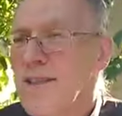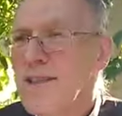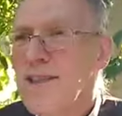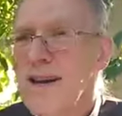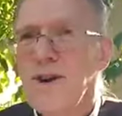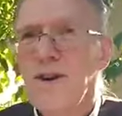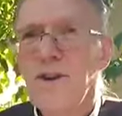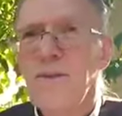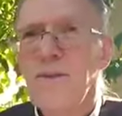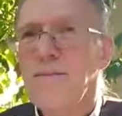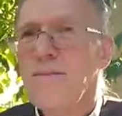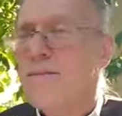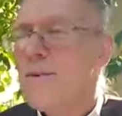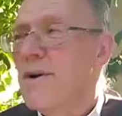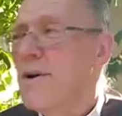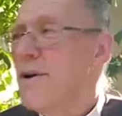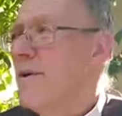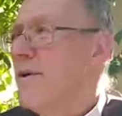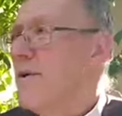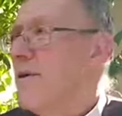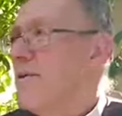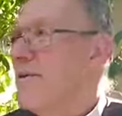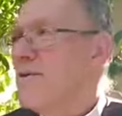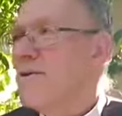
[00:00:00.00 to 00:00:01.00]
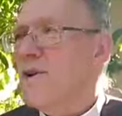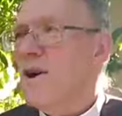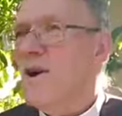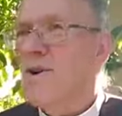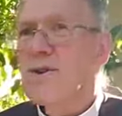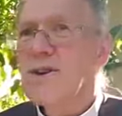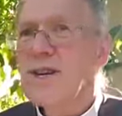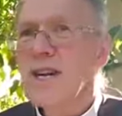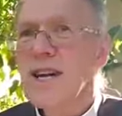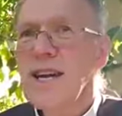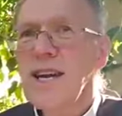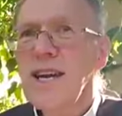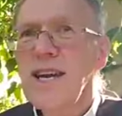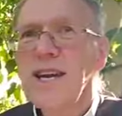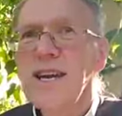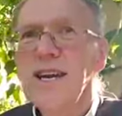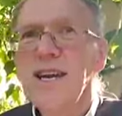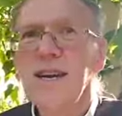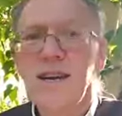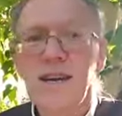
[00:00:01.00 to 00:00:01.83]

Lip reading: they're not godly,